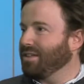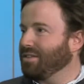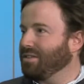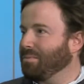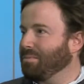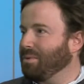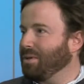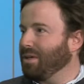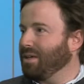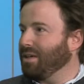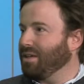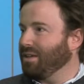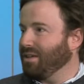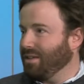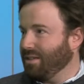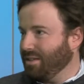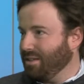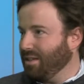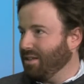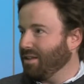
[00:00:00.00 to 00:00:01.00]
to be
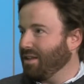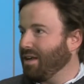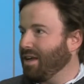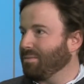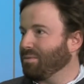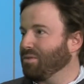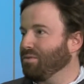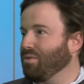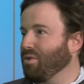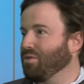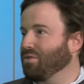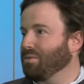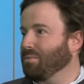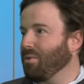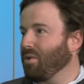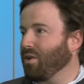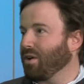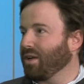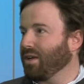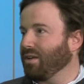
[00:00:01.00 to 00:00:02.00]
in the Hampton Roads
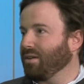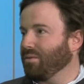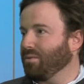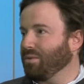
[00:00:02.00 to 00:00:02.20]
market.